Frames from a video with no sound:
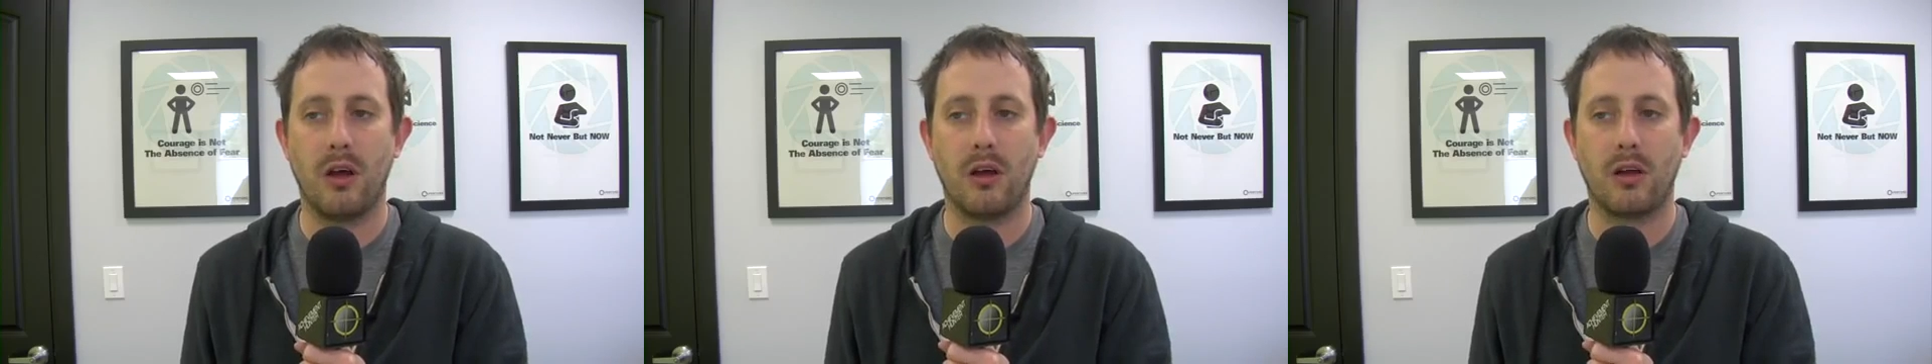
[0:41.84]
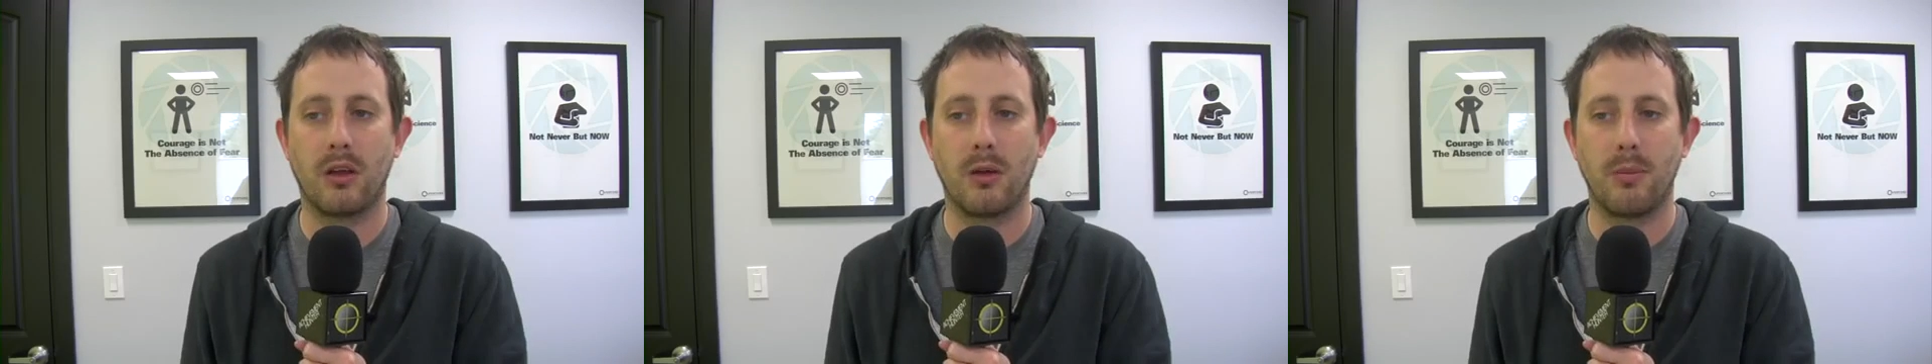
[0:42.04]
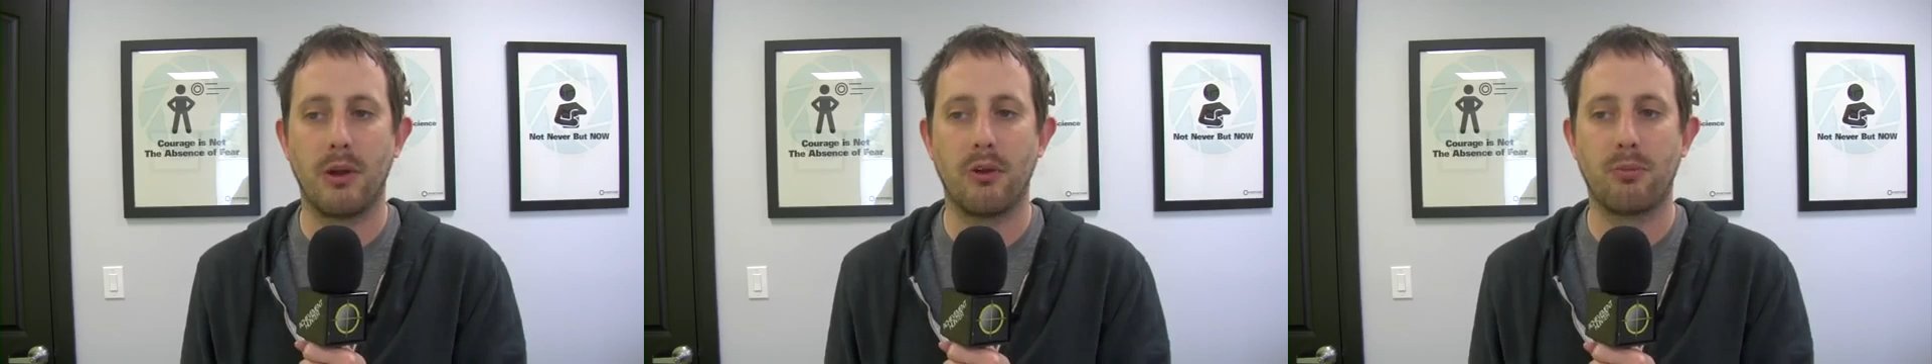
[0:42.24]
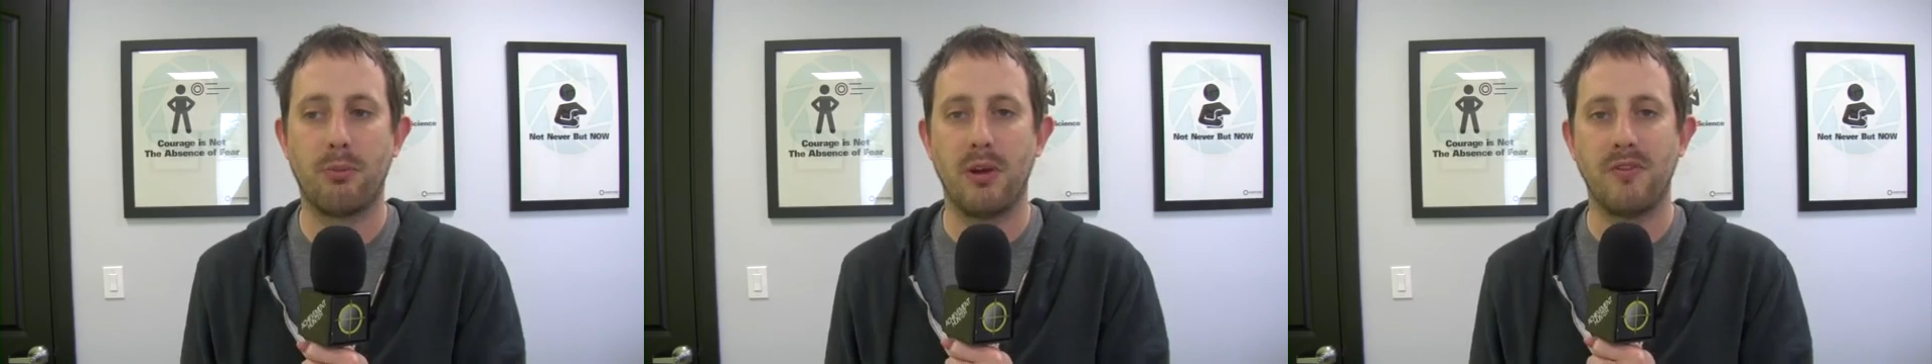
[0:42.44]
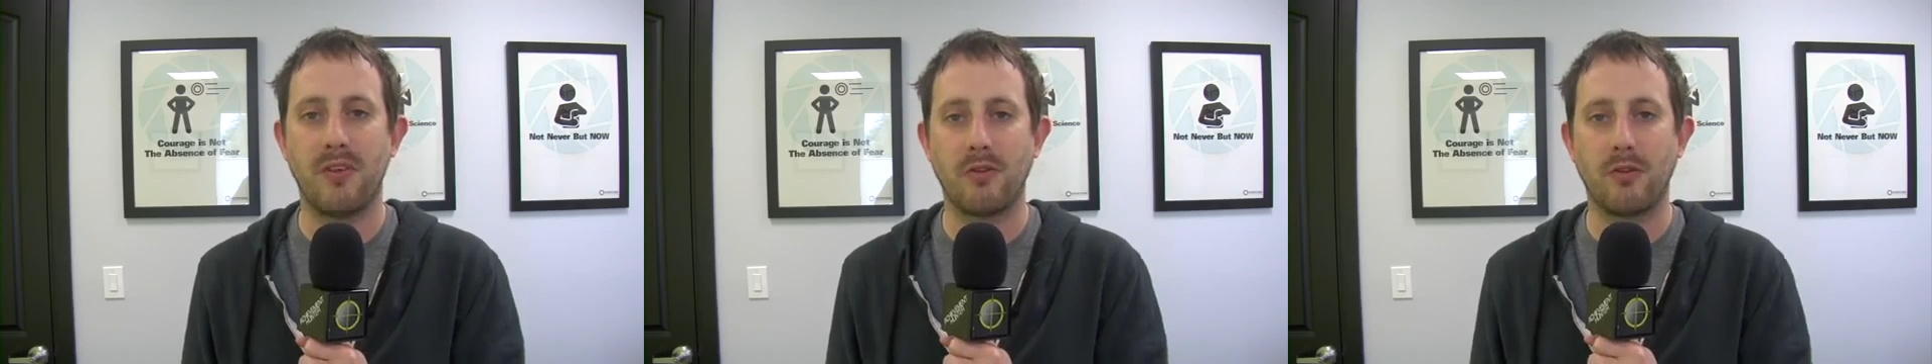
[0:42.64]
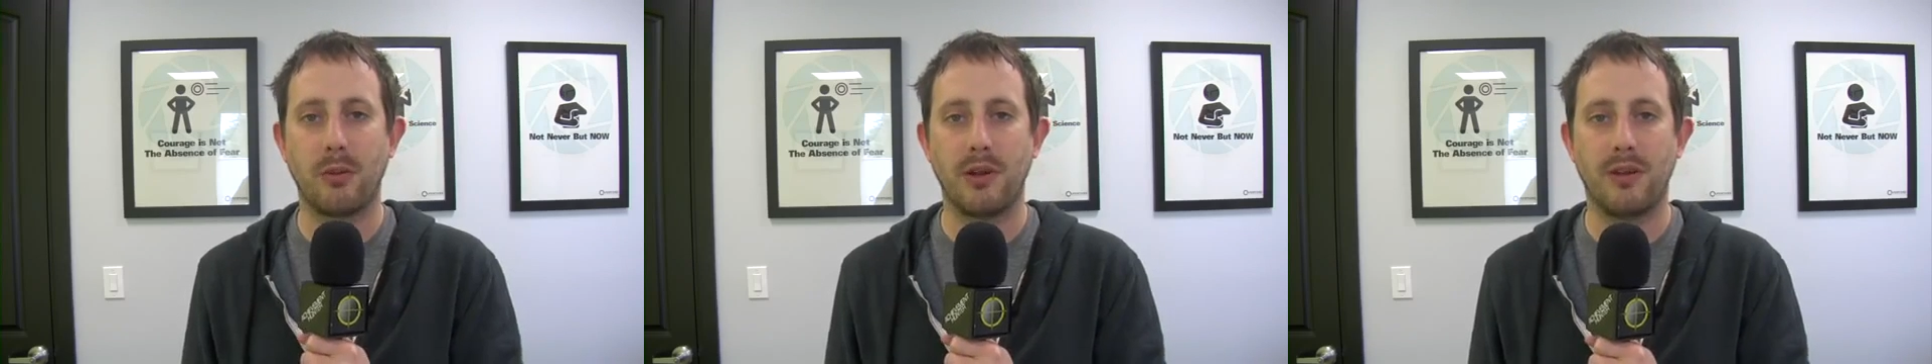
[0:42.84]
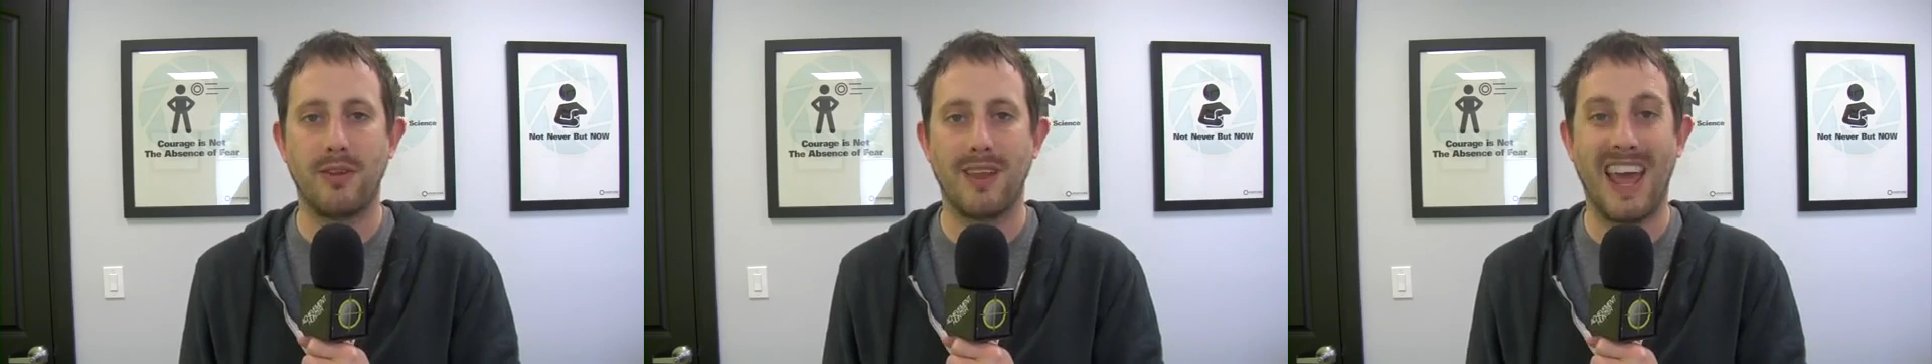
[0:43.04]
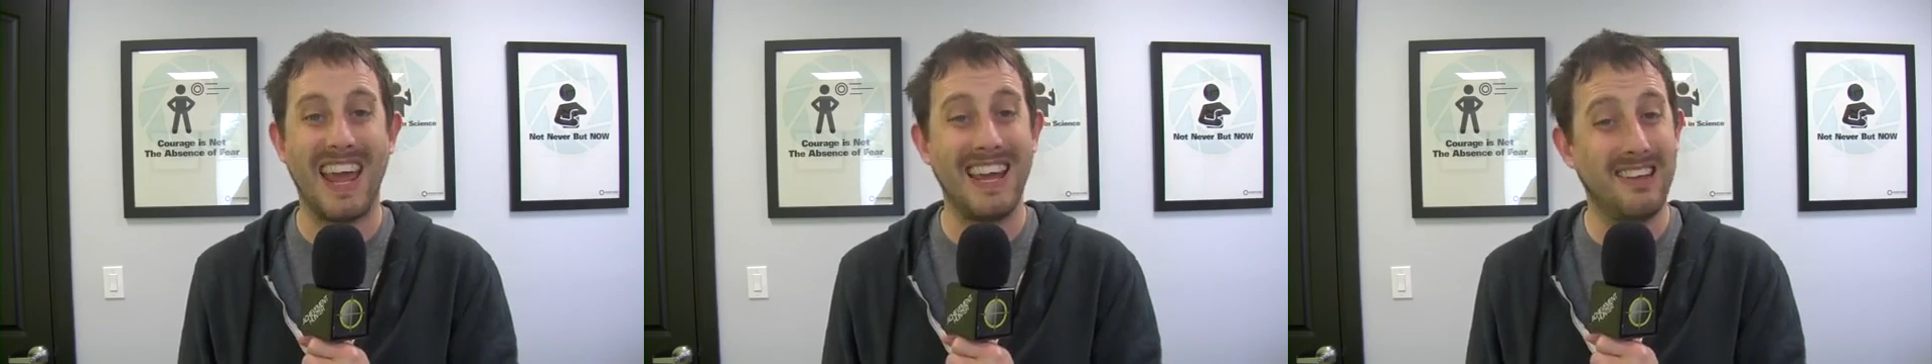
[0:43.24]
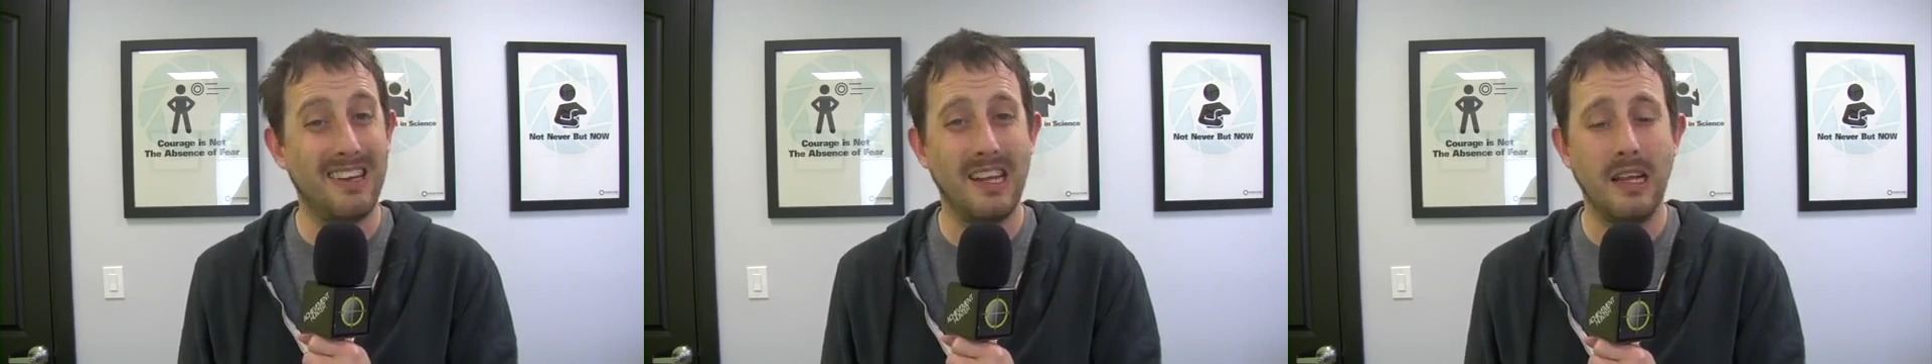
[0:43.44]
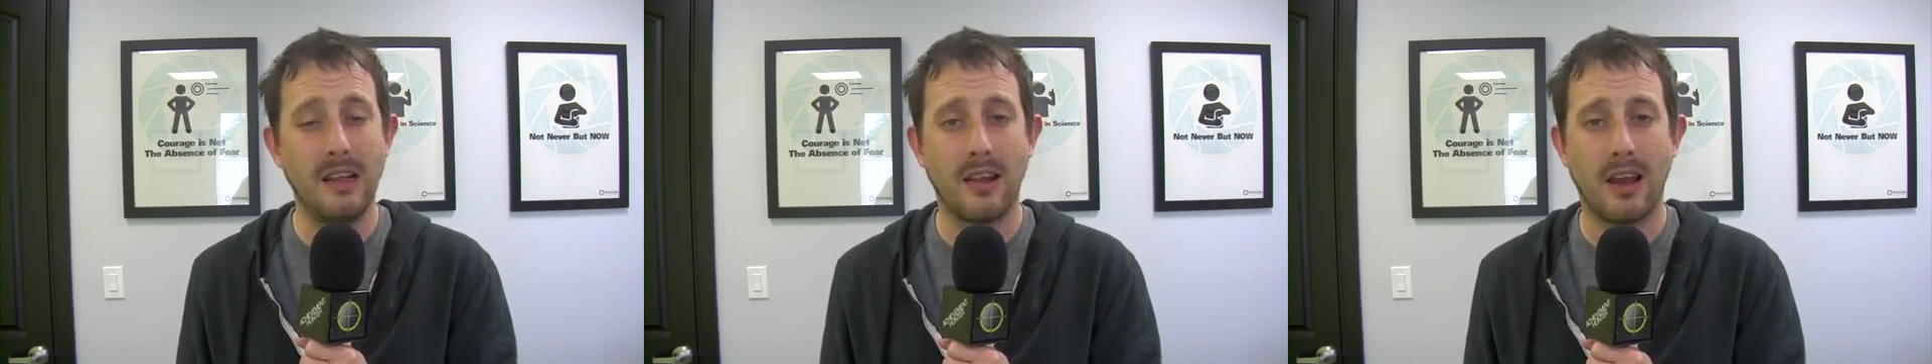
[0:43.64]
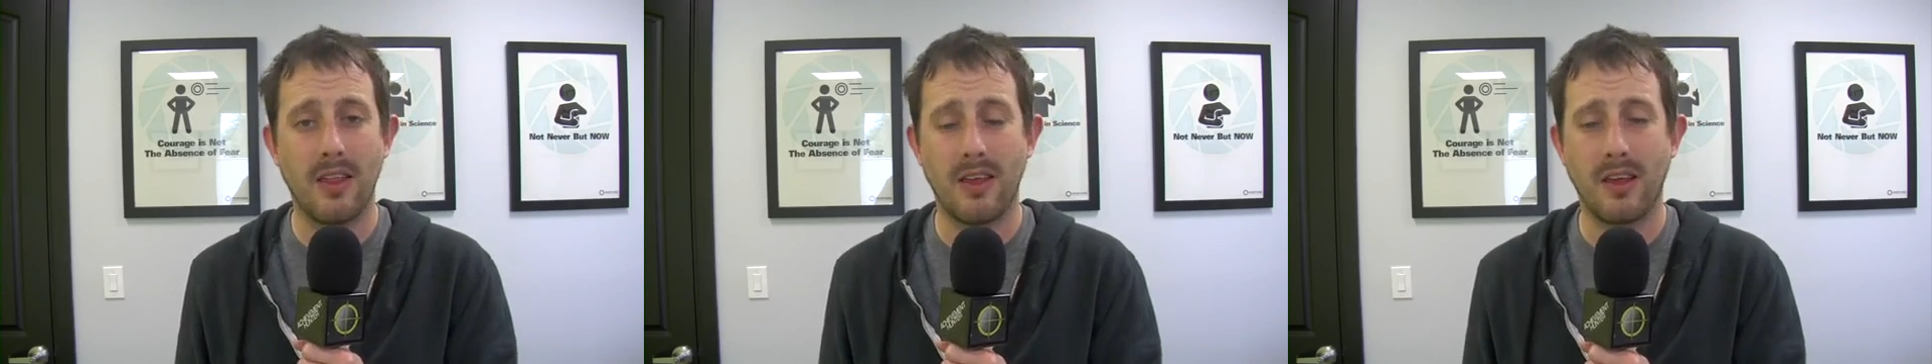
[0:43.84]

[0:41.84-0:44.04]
compares pretty favorably to the 18 that I